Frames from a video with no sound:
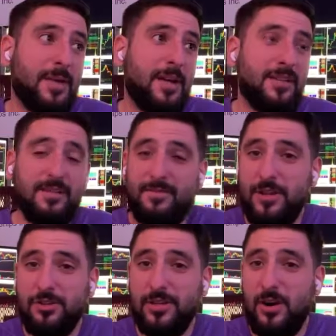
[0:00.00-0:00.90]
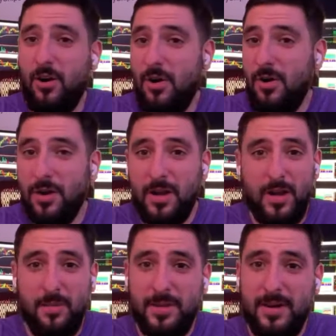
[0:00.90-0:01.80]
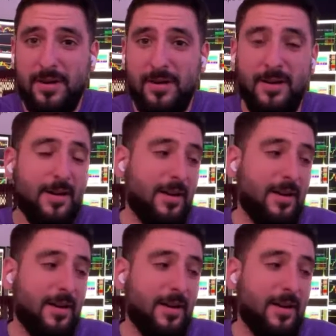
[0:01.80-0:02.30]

because eventually they're all going to come here